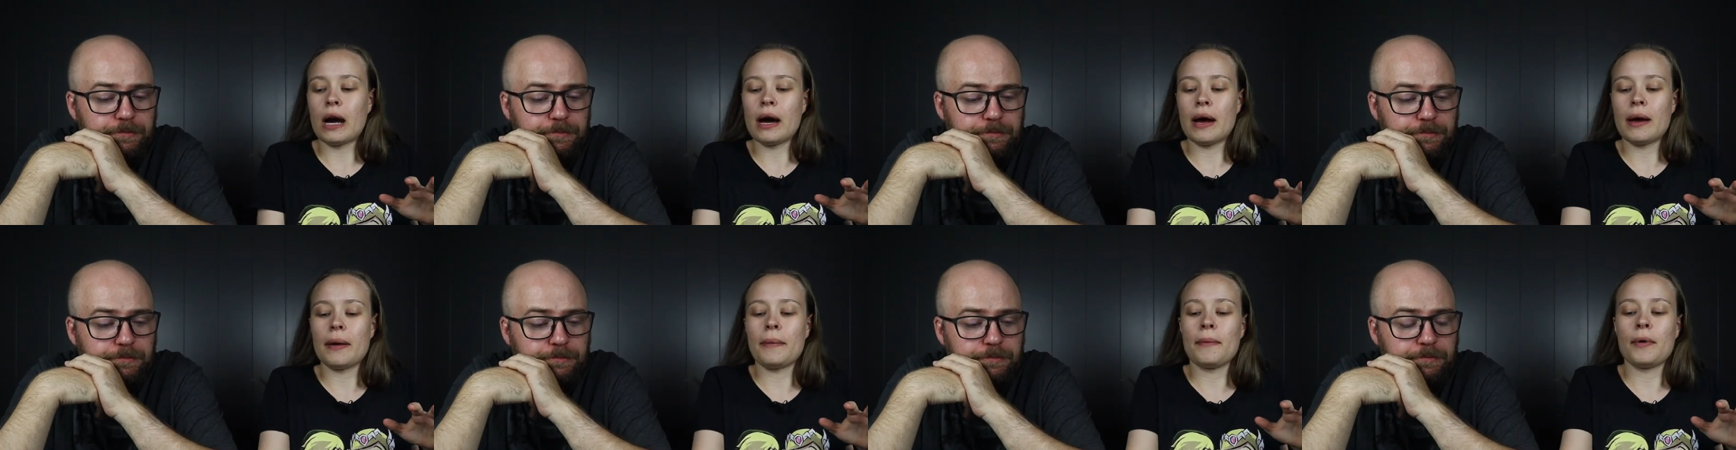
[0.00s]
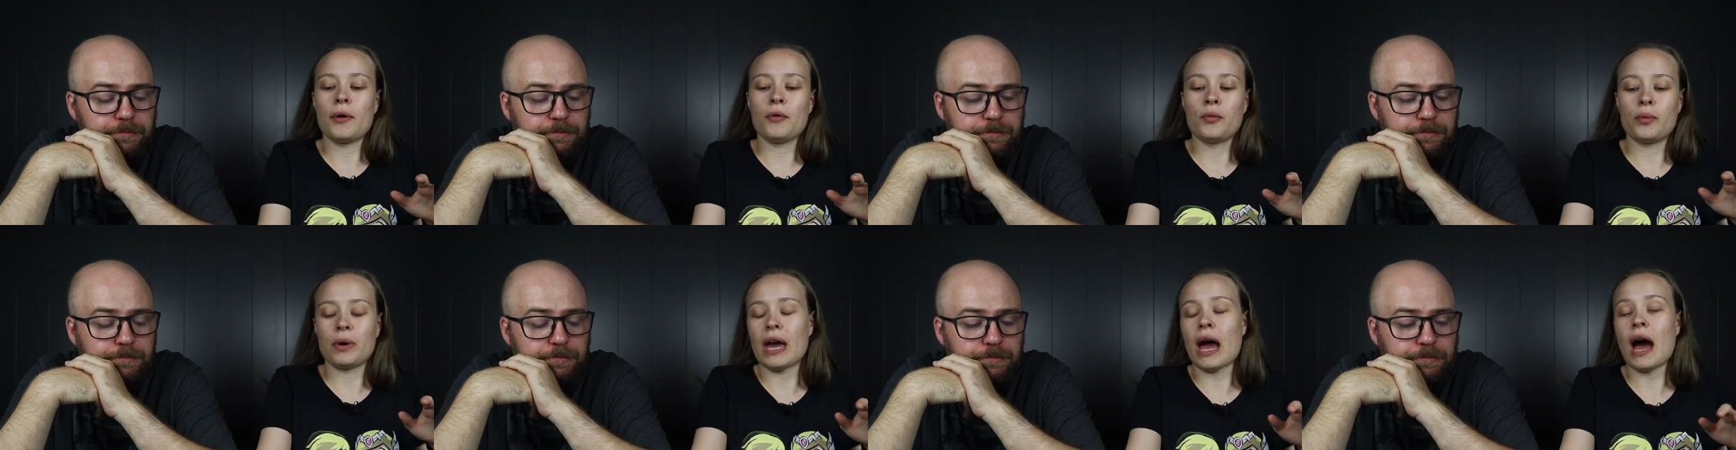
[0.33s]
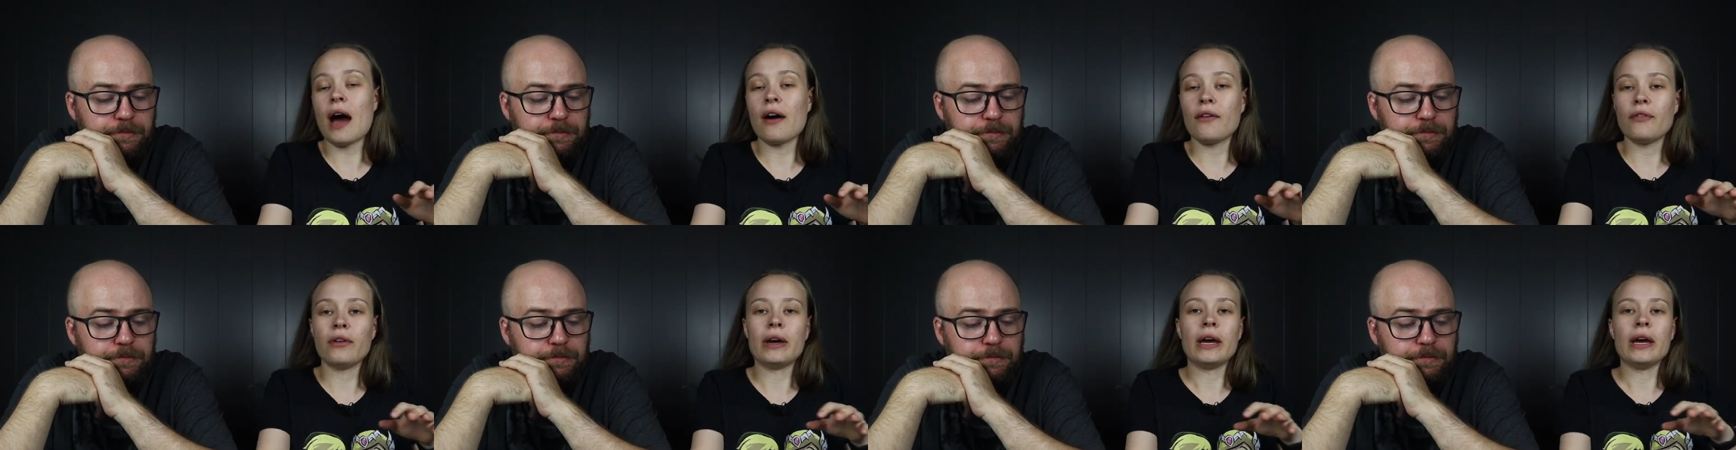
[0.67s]
Speaker 1: I'm, we
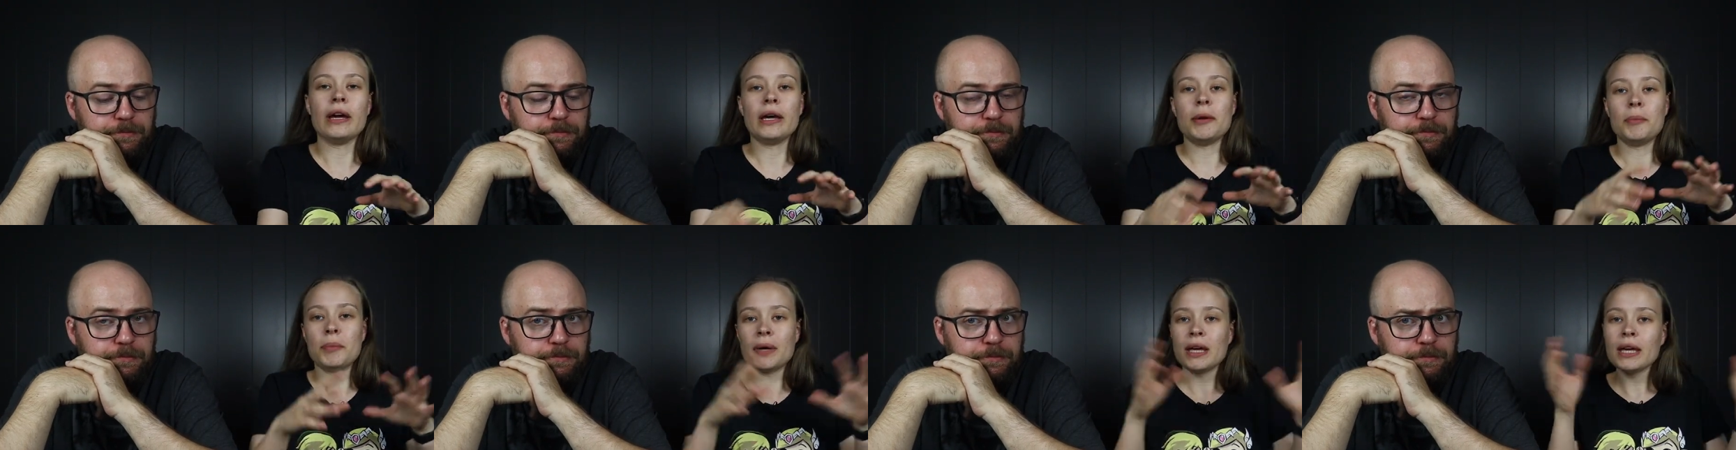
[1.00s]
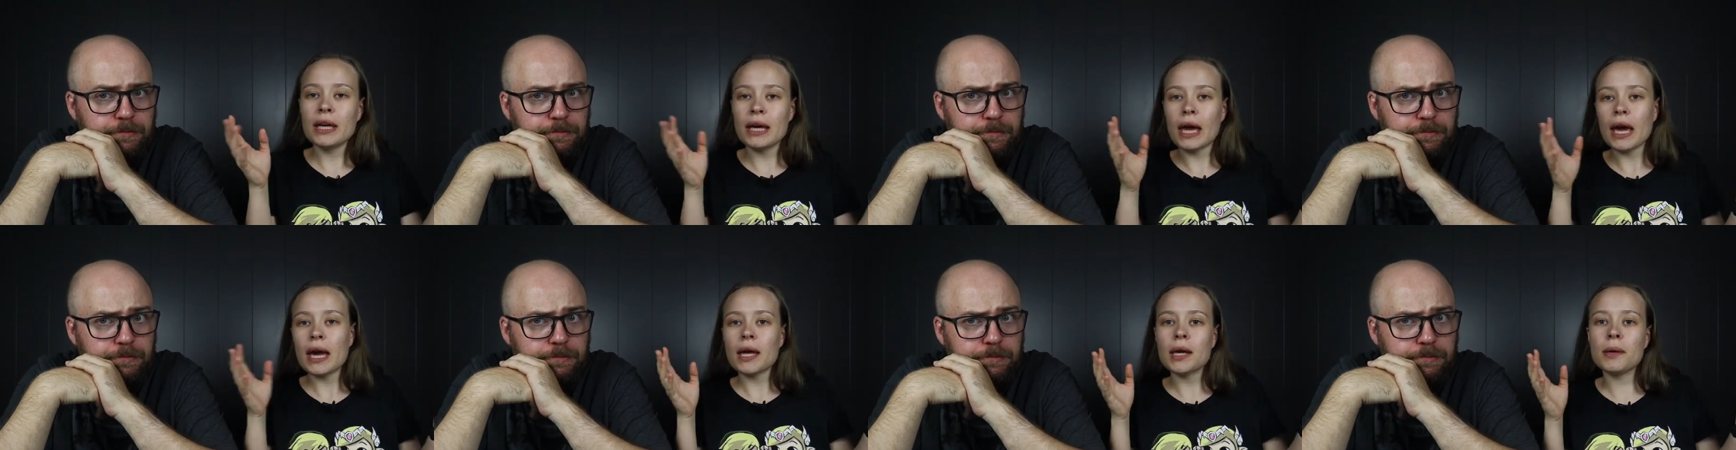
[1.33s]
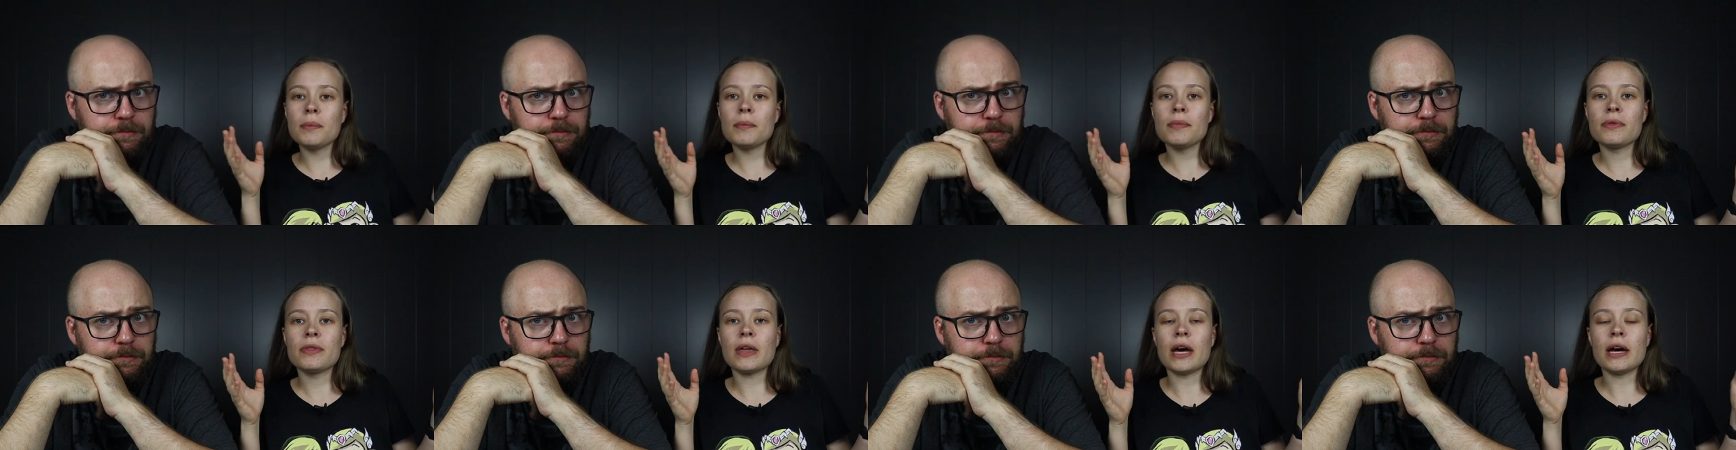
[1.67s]
have a big
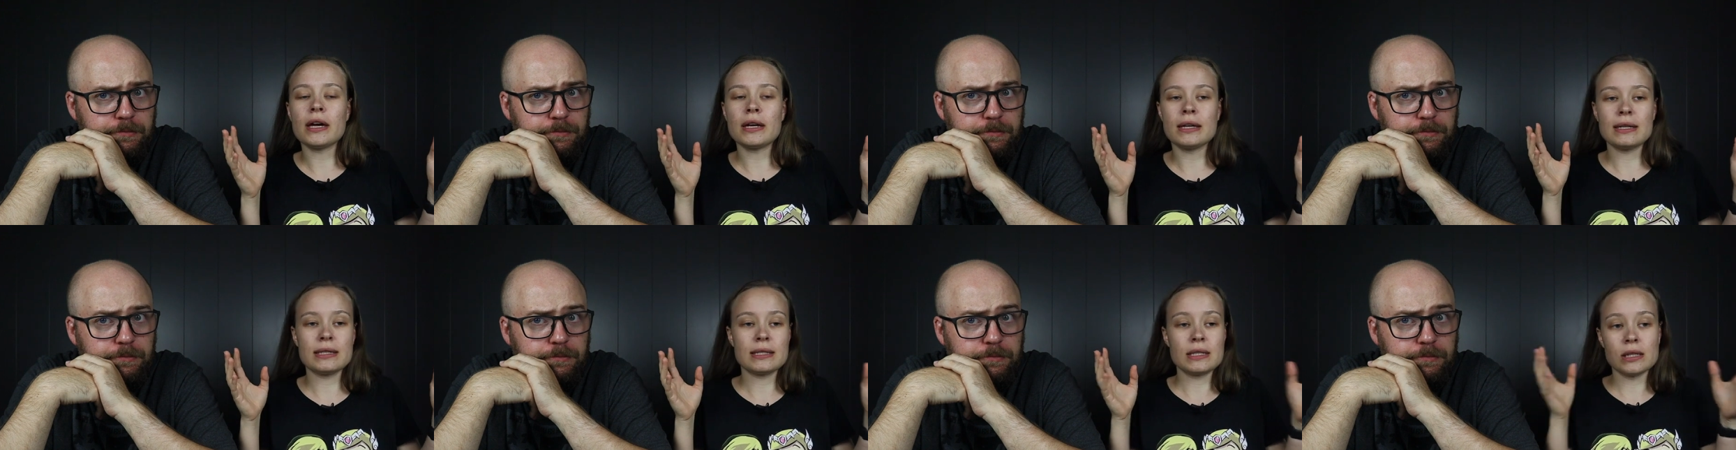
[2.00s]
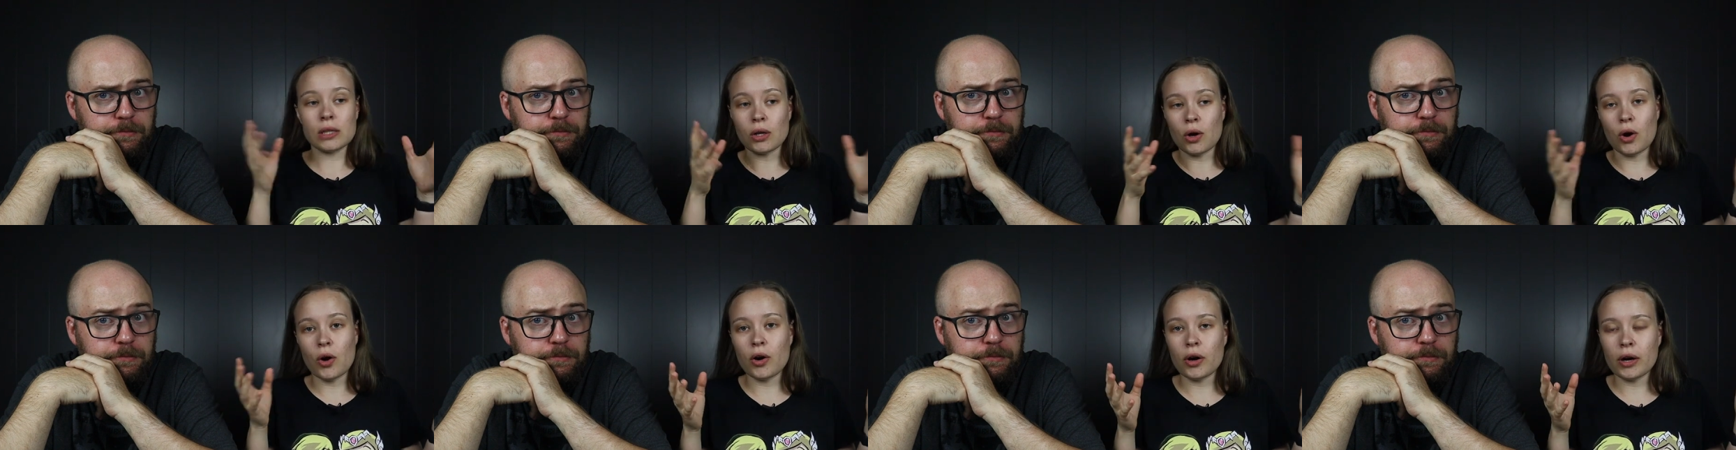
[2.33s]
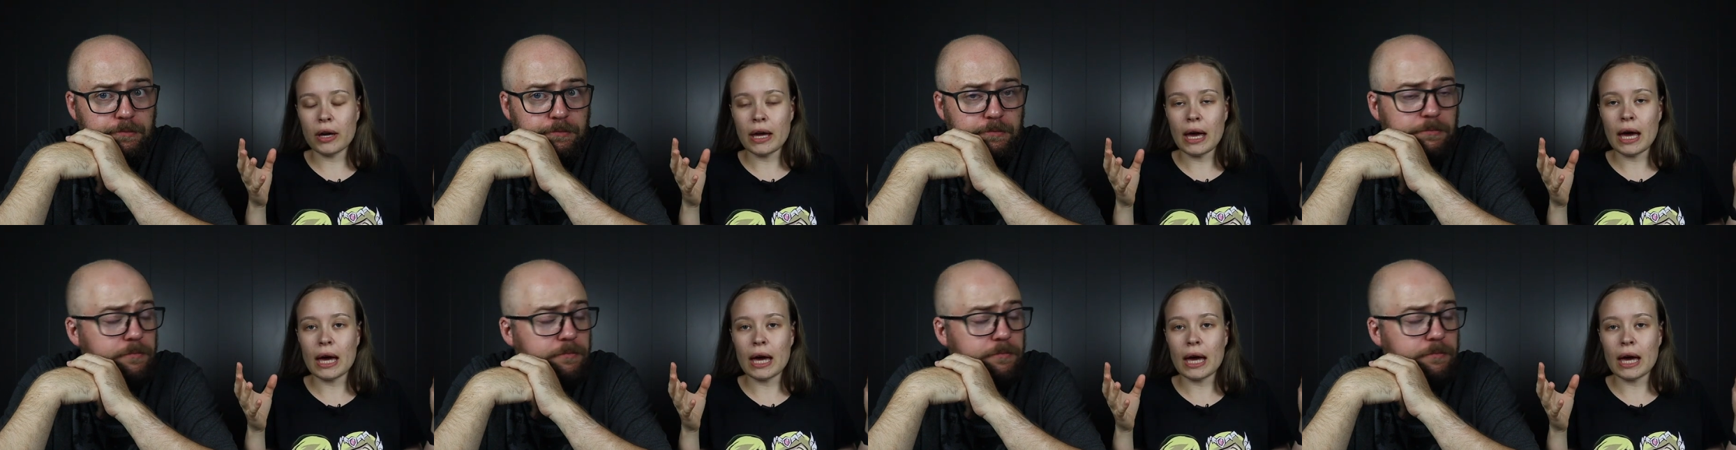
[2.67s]
game that is long